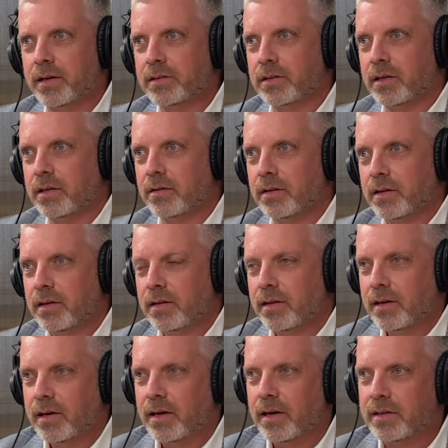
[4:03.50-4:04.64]
There's a
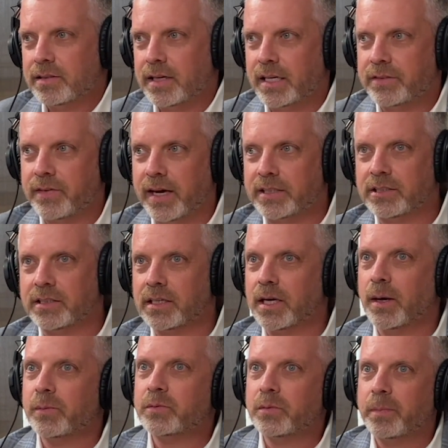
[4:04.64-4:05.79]
satisfaction that
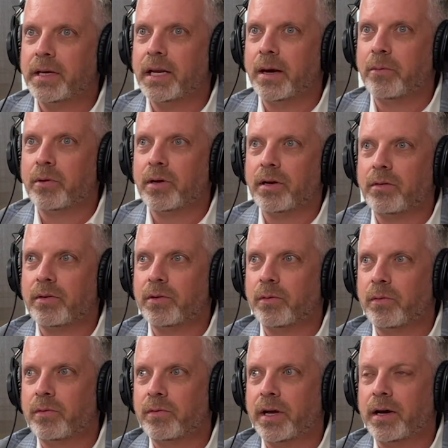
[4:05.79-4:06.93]
comes with being able
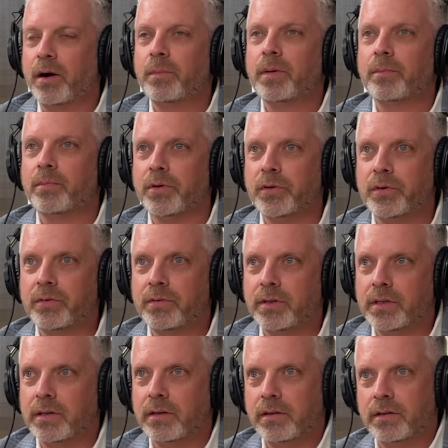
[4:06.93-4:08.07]
to help improve
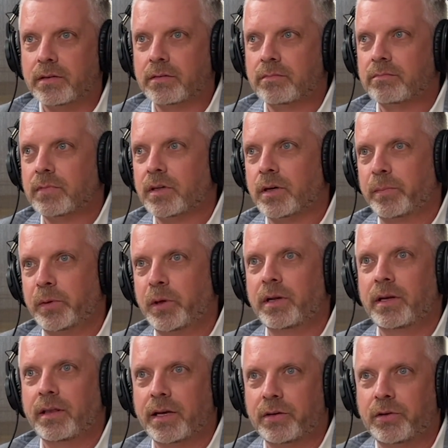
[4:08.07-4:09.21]
the
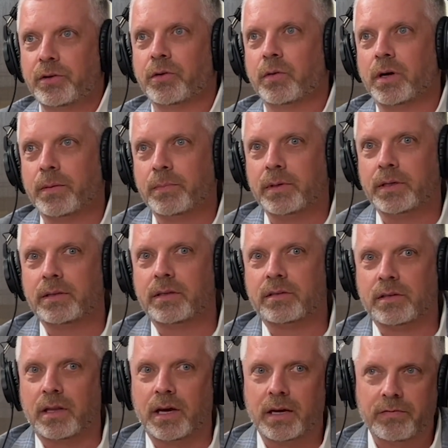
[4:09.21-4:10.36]
community that you grew up in.
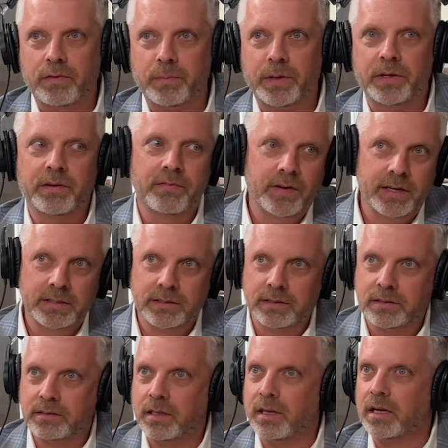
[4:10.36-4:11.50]
There's a lot of familiar
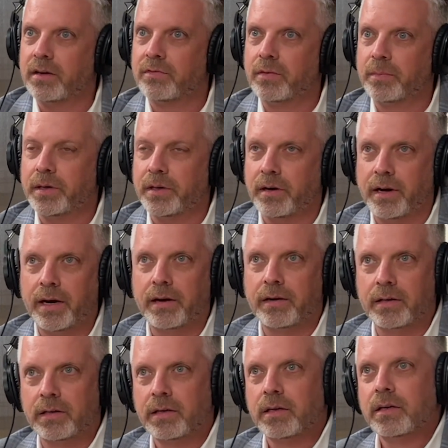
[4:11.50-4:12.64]
faces, a lot of
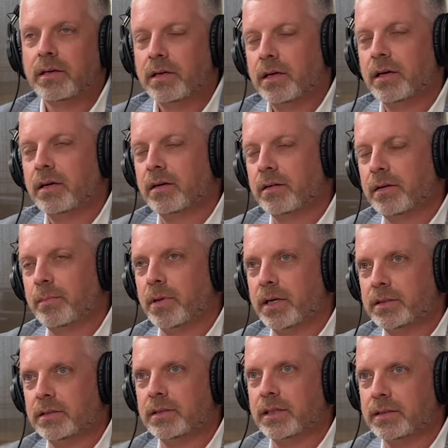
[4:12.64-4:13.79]
familiarity in
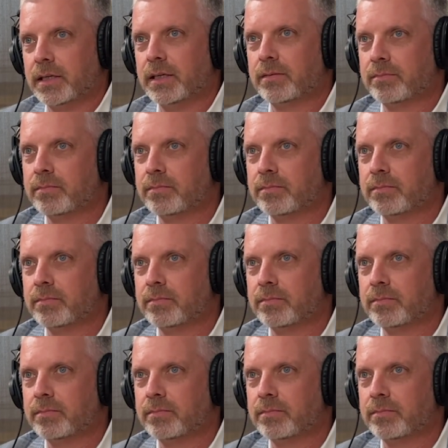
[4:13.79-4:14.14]
places like that.